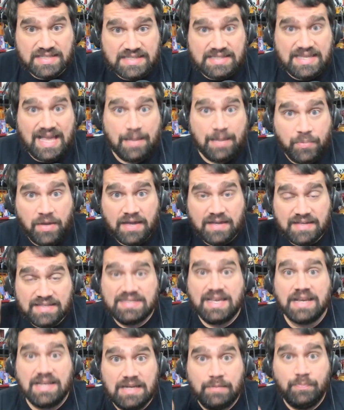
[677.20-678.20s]
I want to stop
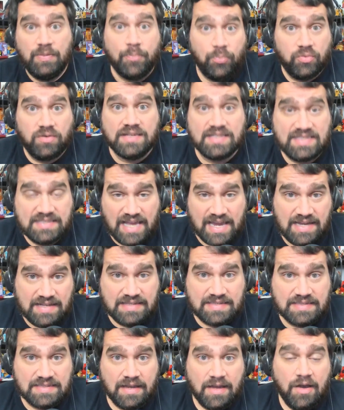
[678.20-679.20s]
sending people these
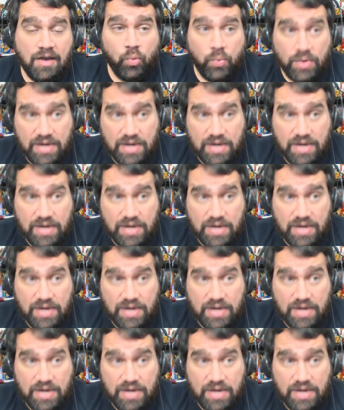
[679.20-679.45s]
sites.